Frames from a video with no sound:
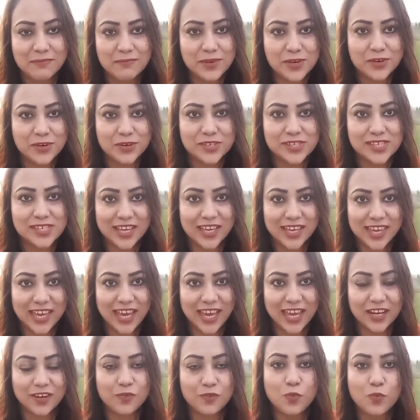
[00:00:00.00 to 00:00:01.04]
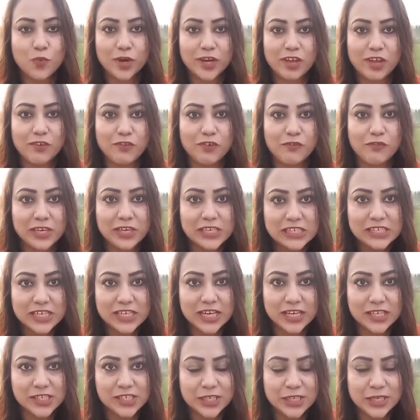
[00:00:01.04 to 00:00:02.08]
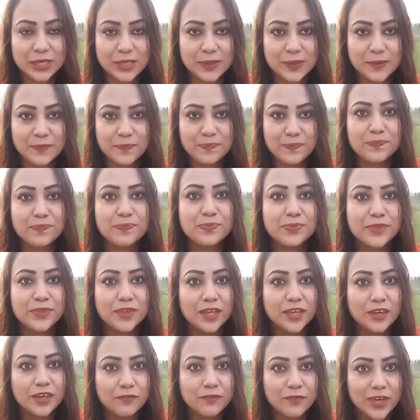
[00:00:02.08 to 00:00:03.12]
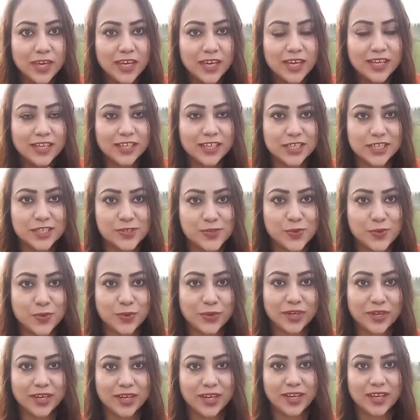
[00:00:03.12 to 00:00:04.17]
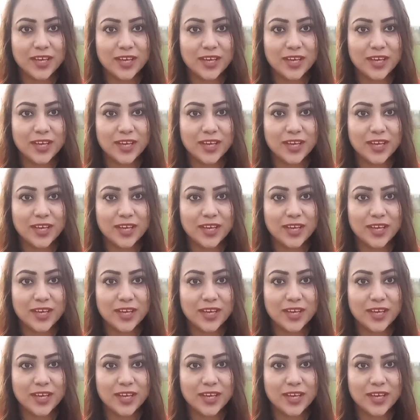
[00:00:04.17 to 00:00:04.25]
Because again, whatever we judge, we disown.